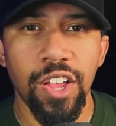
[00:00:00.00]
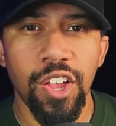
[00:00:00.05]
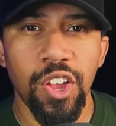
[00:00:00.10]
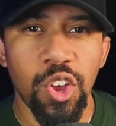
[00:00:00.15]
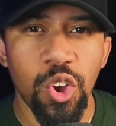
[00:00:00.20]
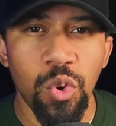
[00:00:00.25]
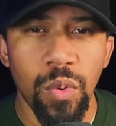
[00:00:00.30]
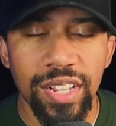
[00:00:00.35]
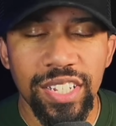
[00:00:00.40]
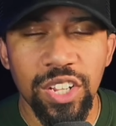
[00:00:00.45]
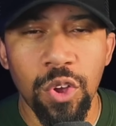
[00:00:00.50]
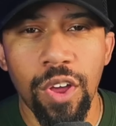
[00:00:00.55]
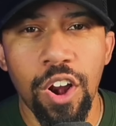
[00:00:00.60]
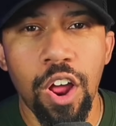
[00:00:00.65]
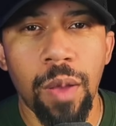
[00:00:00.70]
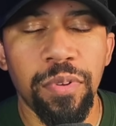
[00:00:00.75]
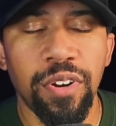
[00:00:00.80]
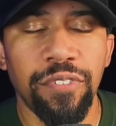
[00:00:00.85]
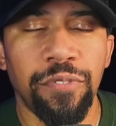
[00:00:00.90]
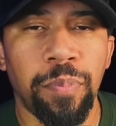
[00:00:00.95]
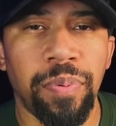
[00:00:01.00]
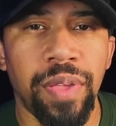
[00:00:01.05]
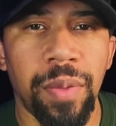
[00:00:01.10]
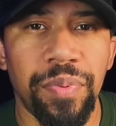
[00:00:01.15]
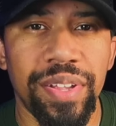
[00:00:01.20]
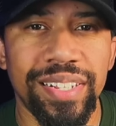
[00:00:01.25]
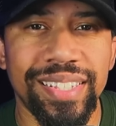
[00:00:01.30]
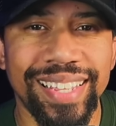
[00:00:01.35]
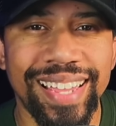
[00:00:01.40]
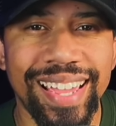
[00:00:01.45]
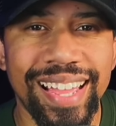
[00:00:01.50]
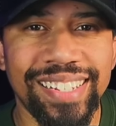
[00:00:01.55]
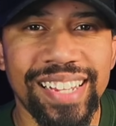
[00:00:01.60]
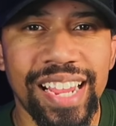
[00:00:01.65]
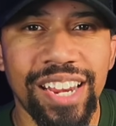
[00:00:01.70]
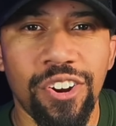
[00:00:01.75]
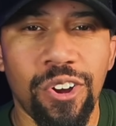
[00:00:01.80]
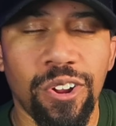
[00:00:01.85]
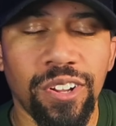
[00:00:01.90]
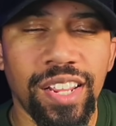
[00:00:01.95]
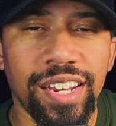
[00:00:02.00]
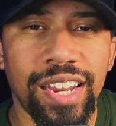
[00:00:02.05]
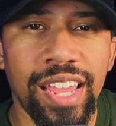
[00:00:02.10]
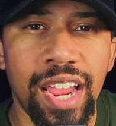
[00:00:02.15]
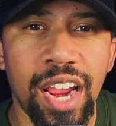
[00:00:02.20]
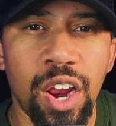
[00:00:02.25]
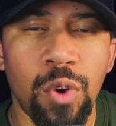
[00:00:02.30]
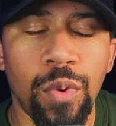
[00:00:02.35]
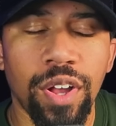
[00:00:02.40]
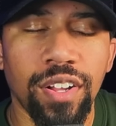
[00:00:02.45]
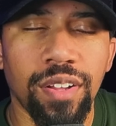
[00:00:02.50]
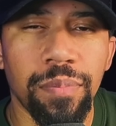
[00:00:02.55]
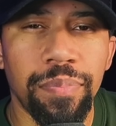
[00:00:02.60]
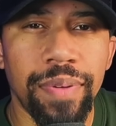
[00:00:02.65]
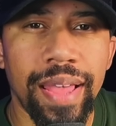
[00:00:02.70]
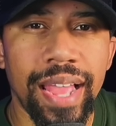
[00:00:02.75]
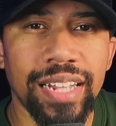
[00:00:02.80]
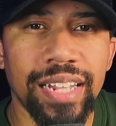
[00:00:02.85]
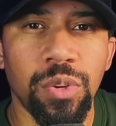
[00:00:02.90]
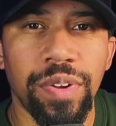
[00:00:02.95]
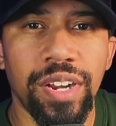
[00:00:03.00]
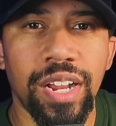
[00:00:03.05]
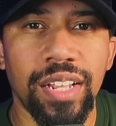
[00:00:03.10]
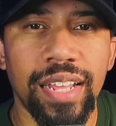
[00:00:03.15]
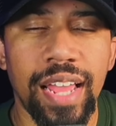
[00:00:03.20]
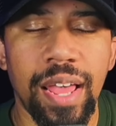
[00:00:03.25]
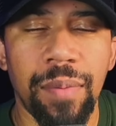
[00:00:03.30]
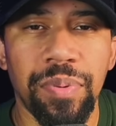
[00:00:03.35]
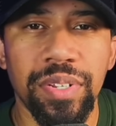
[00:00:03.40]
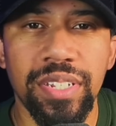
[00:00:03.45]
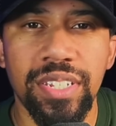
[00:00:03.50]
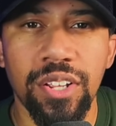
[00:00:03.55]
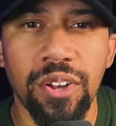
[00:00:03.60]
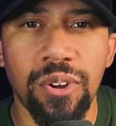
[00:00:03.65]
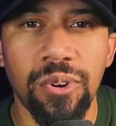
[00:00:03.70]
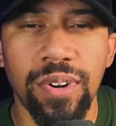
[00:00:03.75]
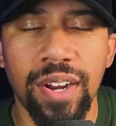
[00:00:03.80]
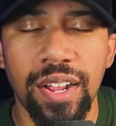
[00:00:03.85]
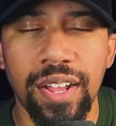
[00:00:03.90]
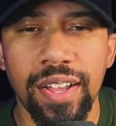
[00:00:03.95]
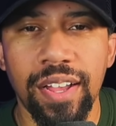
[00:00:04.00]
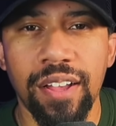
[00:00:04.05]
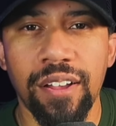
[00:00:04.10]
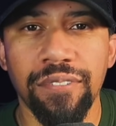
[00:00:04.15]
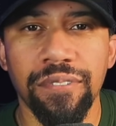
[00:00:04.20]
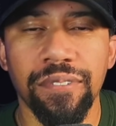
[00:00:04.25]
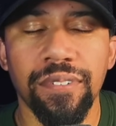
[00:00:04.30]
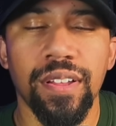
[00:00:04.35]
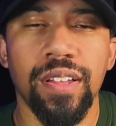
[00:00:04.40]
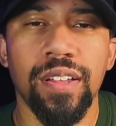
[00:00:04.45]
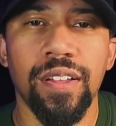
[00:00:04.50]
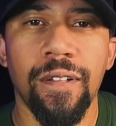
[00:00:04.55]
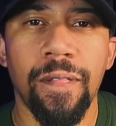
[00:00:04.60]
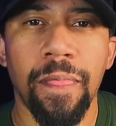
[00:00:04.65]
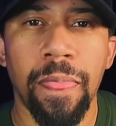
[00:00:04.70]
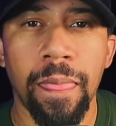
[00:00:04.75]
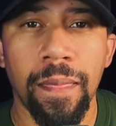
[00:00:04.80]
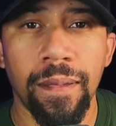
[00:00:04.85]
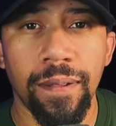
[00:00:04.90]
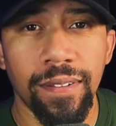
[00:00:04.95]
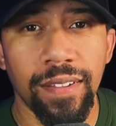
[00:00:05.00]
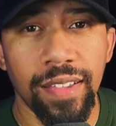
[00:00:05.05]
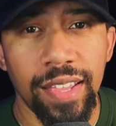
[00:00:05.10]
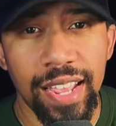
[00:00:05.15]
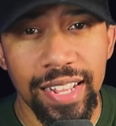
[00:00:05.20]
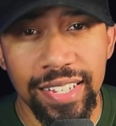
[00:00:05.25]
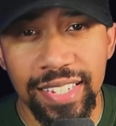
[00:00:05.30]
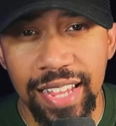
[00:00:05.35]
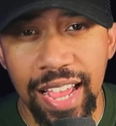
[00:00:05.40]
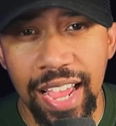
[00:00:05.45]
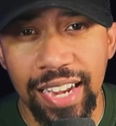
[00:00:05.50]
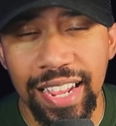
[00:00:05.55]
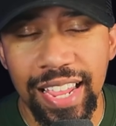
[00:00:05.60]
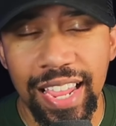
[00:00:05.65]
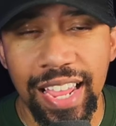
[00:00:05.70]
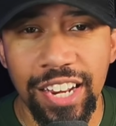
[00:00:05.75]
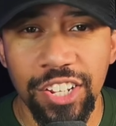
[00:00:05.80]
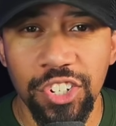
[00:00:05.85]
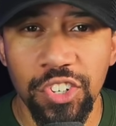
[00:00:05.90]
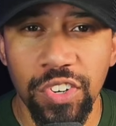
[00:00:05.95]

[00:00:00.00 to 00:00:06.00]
What's going on, beautiful people? It's the Kid J. Nolan here. Welcome back to another episode of Inside the Industry,